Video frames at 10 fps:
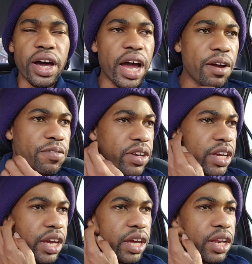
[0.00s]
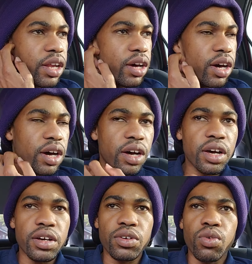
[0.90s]
African
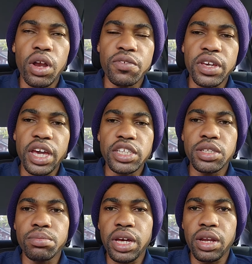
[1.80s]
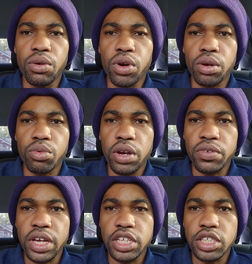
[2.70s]
qualification, man. World Cup
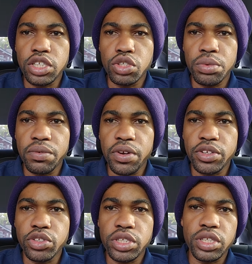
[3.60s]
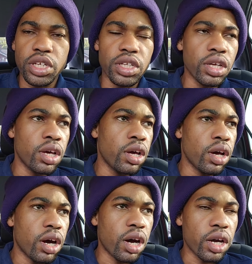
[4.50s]
qualification. This should be a very interesting
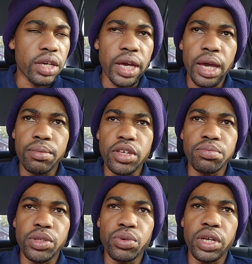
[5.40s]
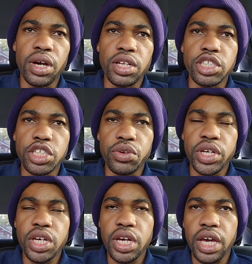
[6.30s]
game. It's between
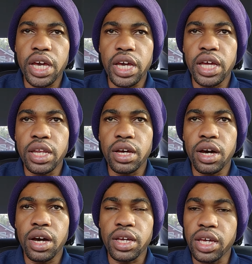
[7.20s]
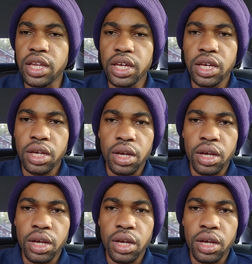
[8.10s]
Algeria and Guinea.